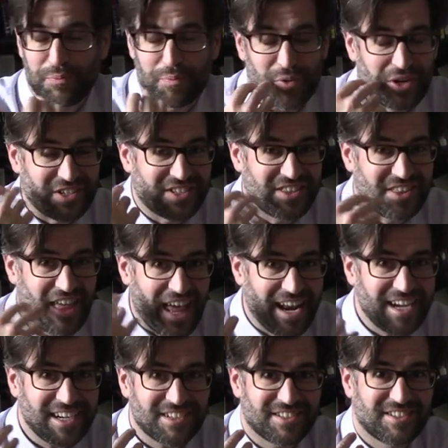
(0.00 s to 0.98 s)

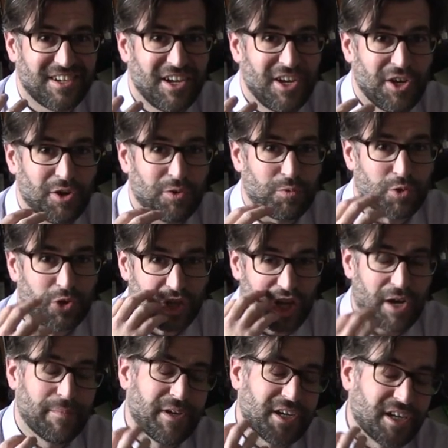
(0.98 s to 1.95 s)
prosthetics were
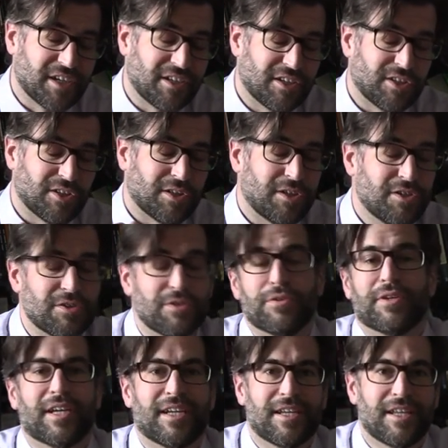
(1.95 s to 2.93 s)
coming
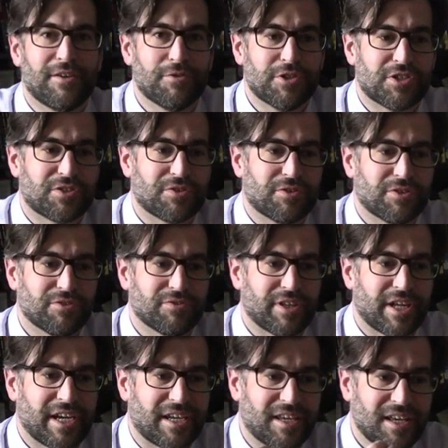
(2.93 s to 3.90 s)
unglued. And he would sort of
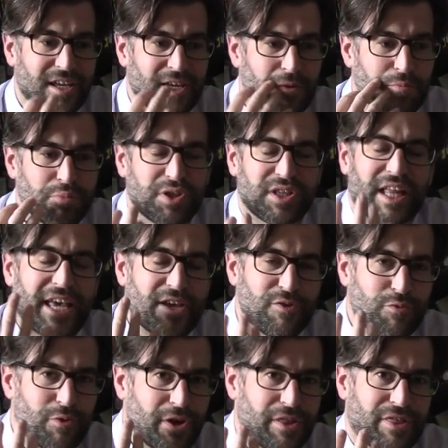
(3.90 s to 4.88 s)
like
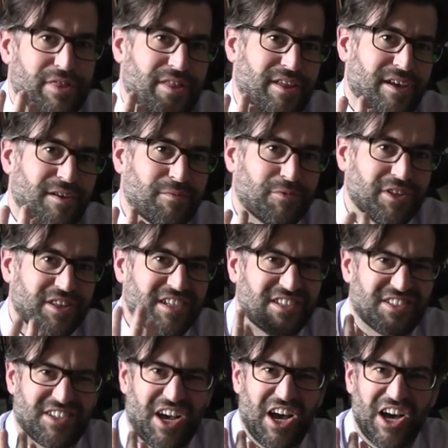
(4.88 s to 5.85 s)
play with them with
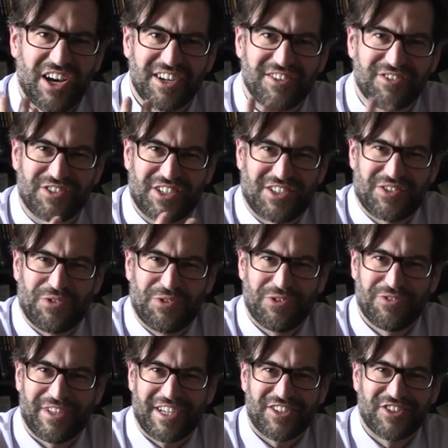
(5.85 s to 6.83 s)
his tongue. It was this sort
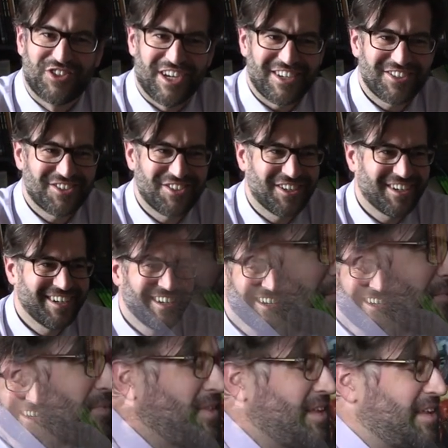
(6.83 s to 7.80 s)
of like gesture.
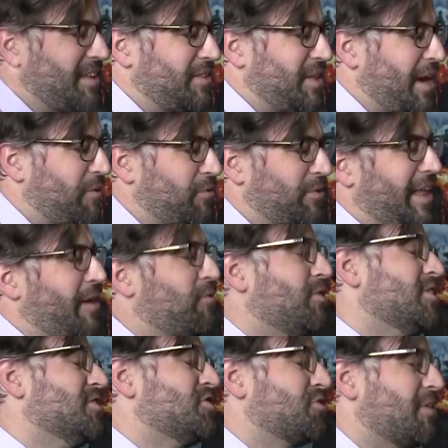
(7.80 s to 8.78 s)
That, that, that
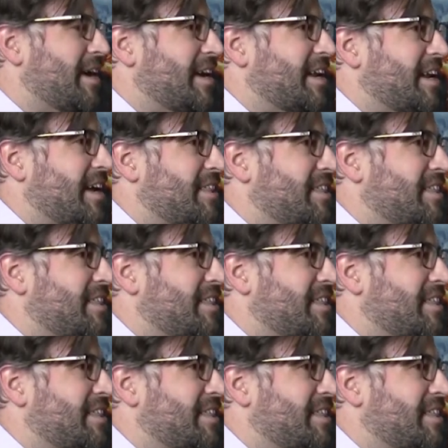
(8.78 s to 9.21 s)
one trait, I